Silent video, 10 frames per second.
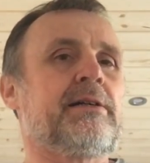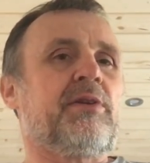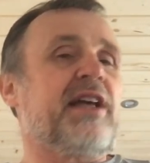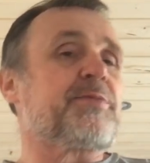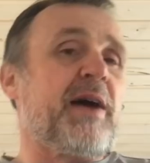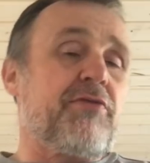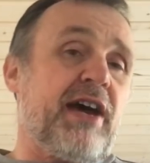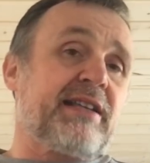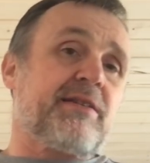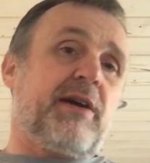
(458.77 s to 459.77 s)
Well, that's my
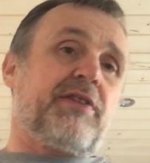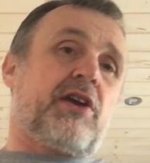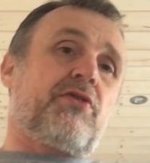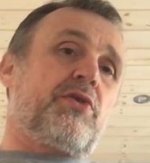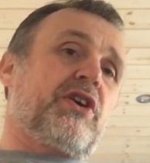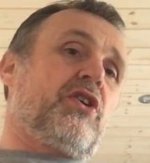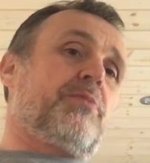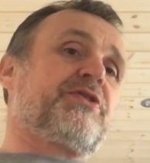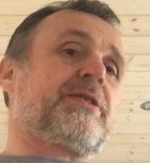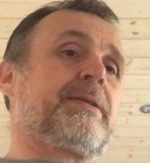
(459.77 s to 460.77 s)
rant about the Corona
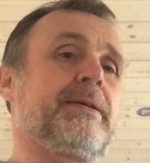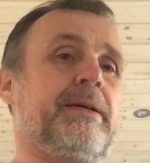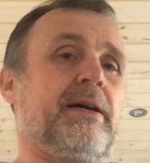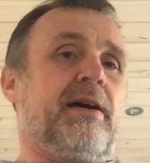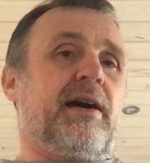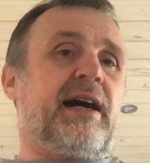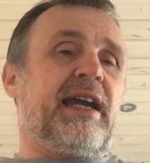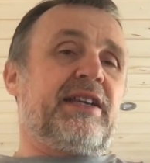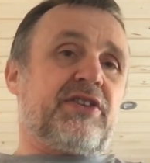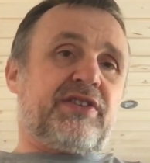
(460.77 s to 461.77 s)
cops.
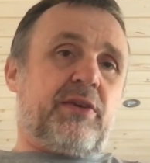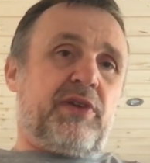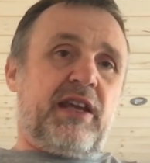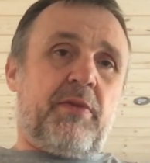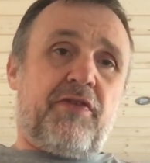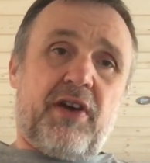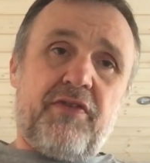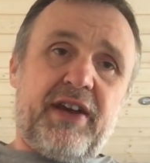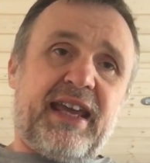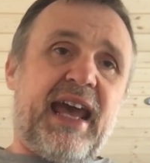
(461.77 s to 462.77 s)
I just think we need to be very,
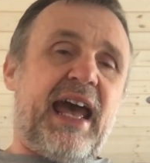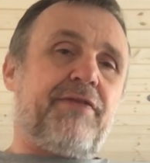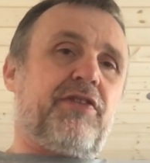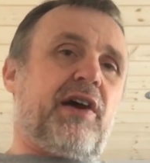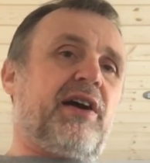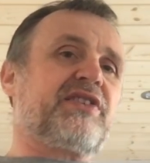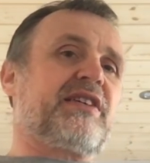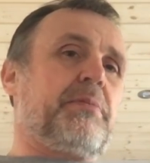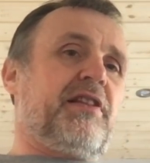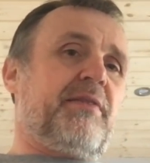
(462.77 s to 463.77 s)
very careful that our
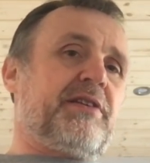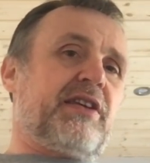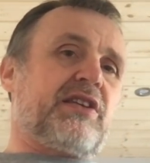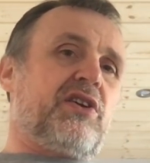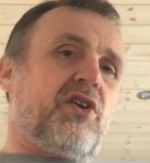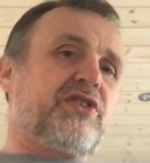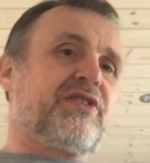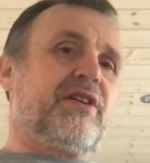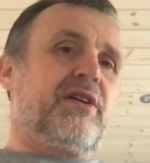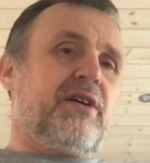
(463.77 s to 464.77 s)
civil liberties are not
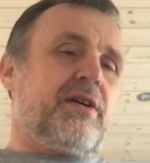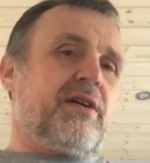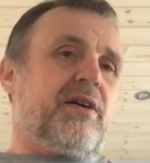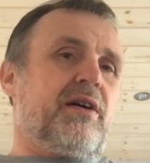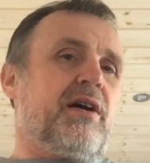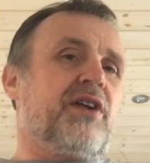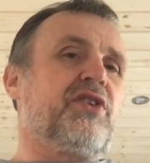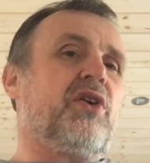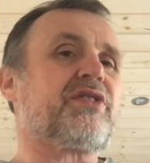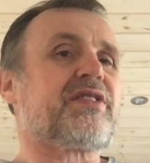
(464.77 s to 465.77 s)
are
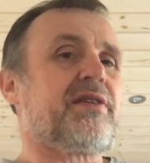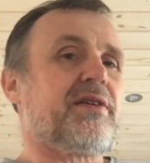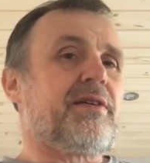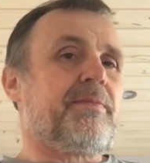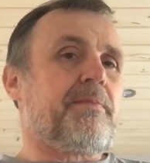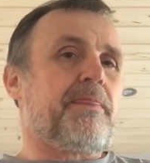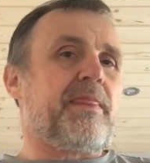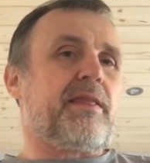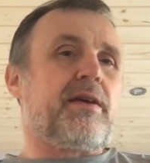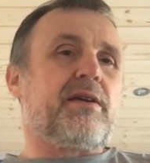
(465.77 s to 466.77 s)
not
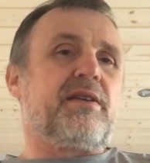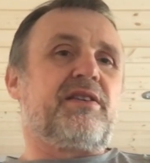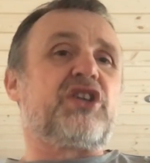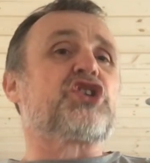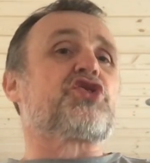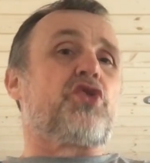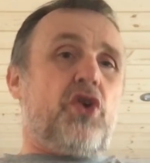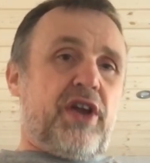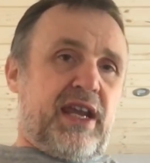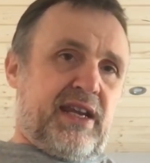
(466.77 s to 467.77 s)

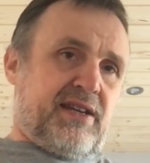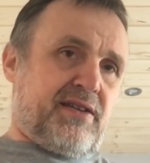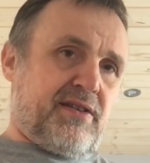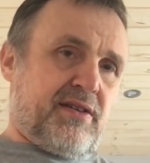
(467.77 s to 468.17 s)
destroyed